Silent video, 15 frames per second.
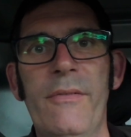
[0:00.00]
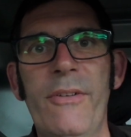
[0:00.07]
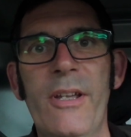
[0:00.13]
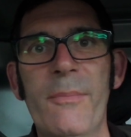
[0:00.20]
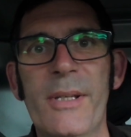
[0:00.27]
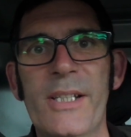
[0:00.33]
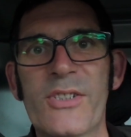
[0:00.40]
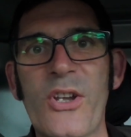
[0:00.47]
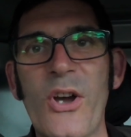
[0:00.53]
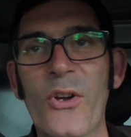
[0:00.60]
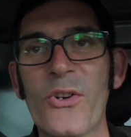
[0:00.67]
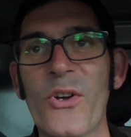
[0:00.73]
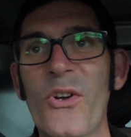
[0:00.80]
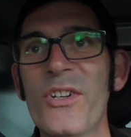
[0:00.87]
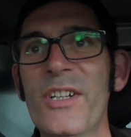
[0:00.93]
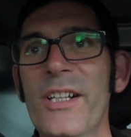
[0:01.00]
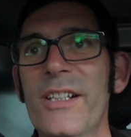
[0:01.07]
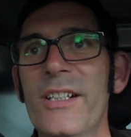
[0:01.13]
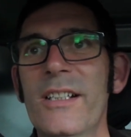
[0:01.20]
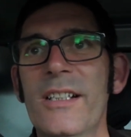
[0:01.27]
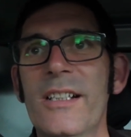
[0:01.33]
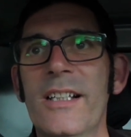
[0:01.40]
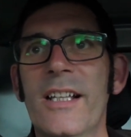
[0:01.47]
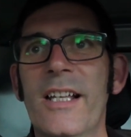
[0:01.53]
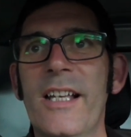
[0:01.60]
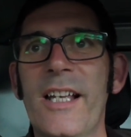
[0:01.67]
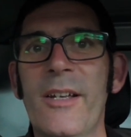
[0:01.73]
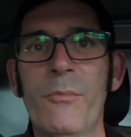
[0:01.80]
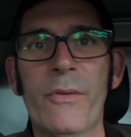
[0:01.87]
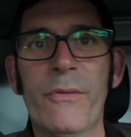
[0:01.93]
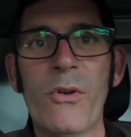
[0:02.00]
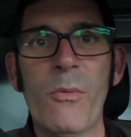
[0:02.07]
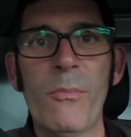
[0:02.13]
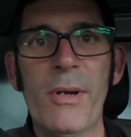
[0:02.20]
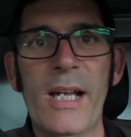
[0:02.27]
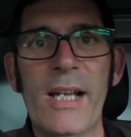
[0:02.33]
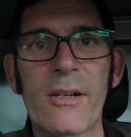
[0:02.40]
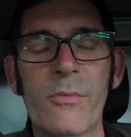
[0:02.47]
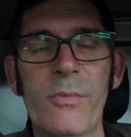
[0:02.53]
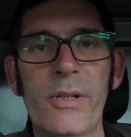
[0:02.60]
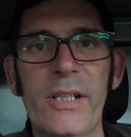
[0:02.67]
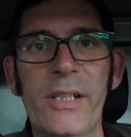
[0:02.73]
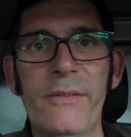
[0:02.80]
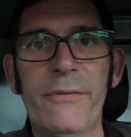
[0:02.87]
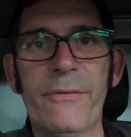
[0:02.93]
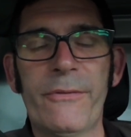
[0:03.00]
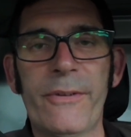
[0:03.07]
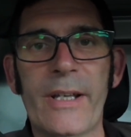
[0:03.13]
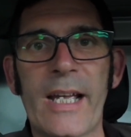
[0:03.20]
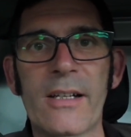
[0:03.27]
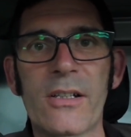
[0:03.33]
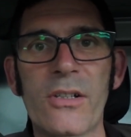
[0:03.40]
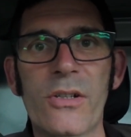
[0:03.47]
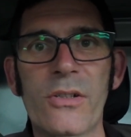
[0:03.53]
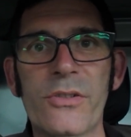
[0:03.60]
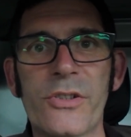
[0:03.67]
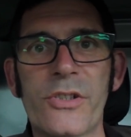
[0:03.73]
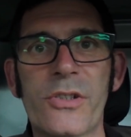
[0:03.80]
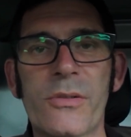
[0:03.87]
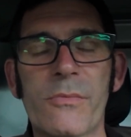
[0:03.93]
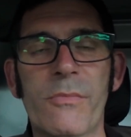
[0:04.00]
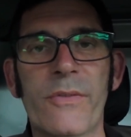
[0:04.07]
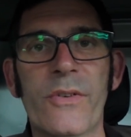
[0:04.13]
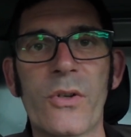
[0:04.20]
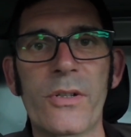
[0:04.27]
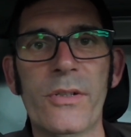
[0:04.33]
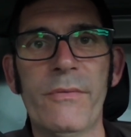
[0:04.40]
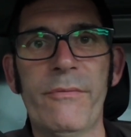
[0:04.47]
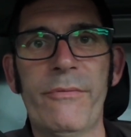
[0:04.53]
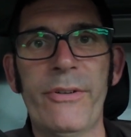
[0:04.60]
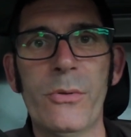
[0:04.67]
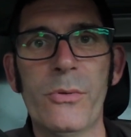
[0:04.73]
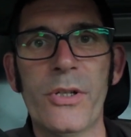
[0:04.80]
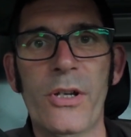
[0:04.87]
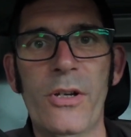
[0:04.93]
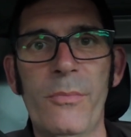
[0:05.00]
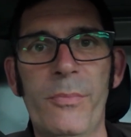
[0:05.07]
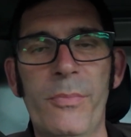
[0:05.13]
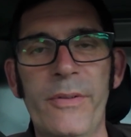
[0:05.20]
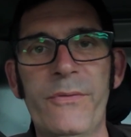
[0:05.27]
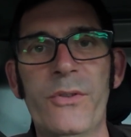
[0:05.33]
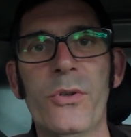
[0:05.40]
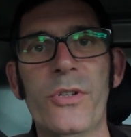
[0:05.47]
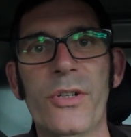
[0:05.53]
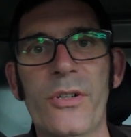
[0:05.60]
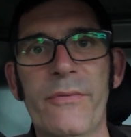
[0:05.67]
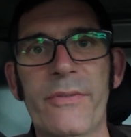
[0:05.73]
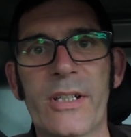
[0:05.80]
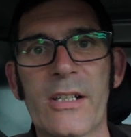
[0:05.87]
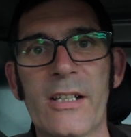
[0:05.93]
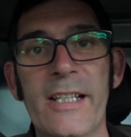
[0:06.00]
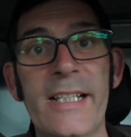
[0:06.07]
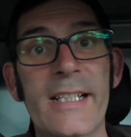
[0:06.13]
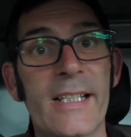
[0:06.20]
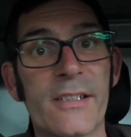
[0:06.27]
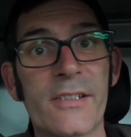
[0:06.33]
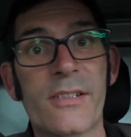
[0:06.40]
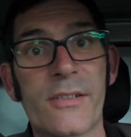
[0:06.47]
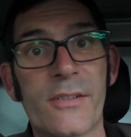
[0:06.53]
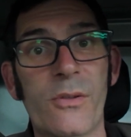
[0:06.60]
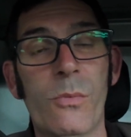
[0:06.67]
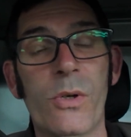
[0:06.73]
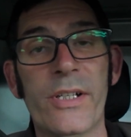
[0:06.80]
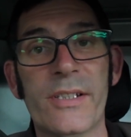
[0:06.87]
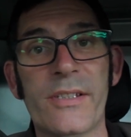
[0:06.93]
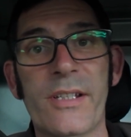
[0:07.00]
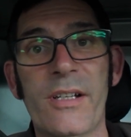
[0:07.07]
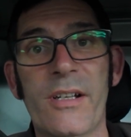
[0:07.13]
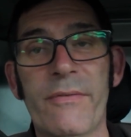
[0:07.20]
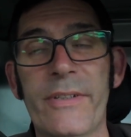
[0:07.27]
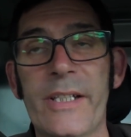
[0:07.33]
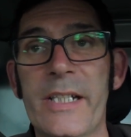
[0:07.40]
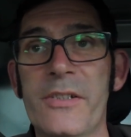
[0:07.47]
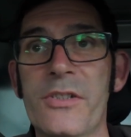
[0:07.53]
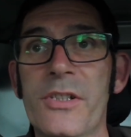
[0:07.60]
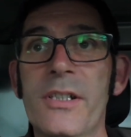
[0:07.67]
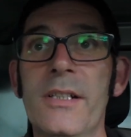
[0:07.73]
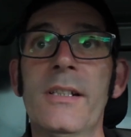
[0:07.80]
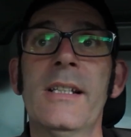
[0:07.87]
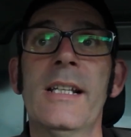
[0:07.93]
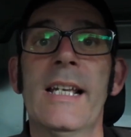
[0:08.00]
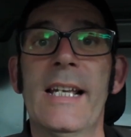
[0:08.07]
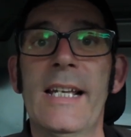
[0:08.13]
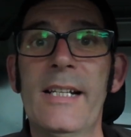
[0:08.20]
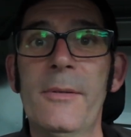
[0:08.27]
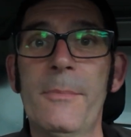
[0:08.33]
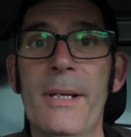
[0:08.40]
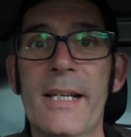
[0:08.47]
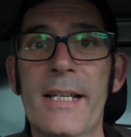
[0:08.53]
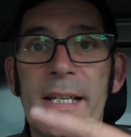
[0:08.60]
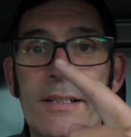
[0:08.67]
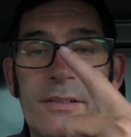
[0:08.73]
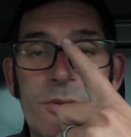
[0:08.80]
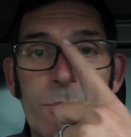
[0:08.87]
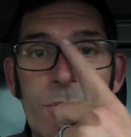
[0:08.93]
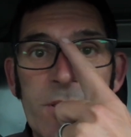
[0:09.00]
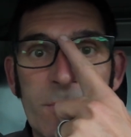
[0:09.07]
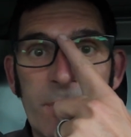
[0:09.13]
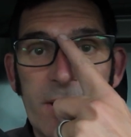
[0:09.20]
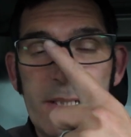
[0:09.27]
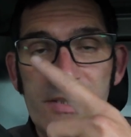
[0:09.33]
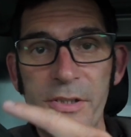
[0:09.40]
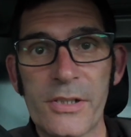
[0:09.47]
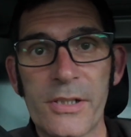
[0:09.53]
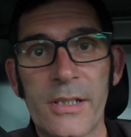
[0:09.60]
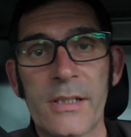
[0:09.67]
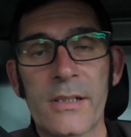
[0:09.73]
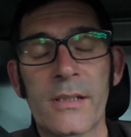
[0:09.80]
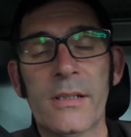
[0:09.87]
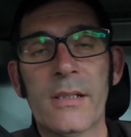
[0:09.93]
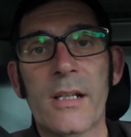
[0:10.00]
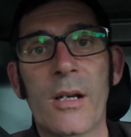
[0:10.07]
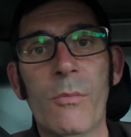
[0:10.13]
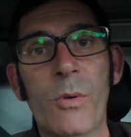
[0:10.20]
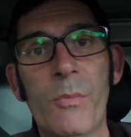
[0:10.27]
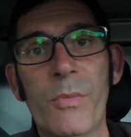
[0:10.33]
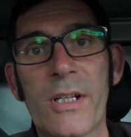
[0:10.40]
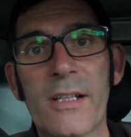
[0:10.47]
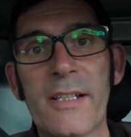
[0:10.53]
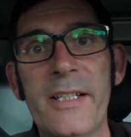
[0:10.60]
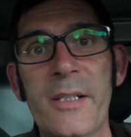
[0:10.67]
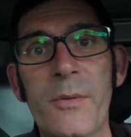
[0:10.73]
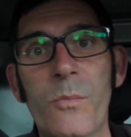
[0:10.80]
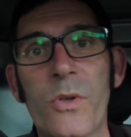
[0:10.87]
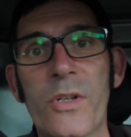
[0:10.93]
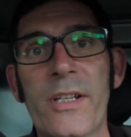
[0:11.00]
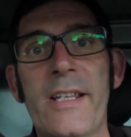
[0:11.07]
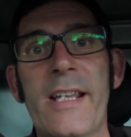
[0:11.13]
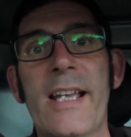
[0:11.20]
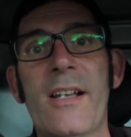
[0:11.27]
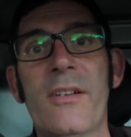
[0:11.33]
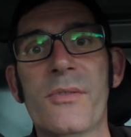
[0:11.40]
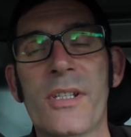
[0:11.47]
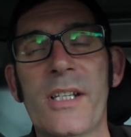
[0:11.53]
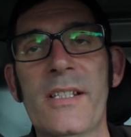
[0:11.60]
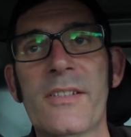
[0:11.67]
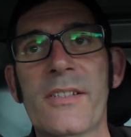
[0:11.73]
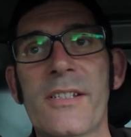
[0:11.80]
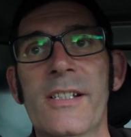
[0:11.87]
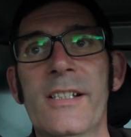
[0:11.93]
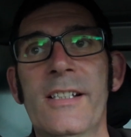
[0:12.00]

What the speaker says: fair bit's gone on. We've gone back, we've had lunch, we've gone and filled up, we've done another clean, that's the one that's in our village, headed back out to Whiz Beach, and when we're cleaning one of the houses,